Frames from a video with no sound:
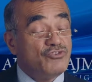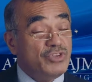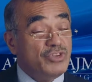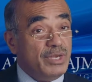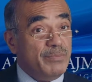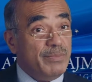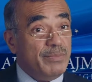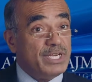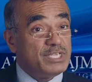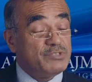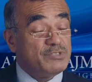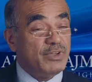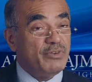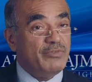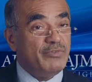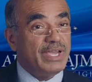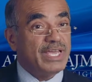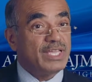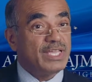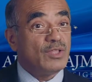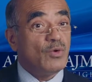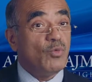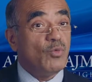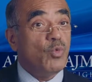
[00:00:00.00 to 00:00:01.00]
treatments where we
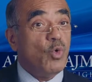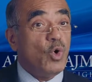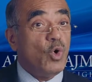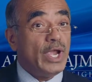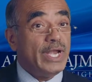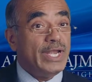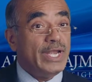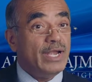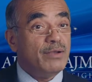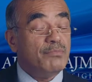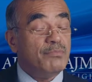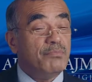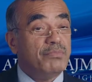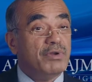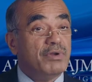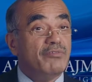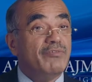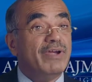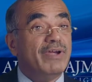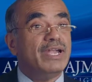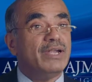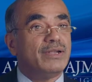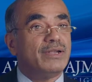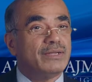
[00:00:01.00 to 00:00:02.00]
can avoid and
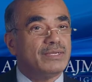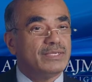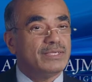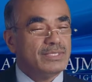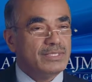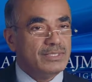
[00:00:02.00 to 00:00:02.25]
prevent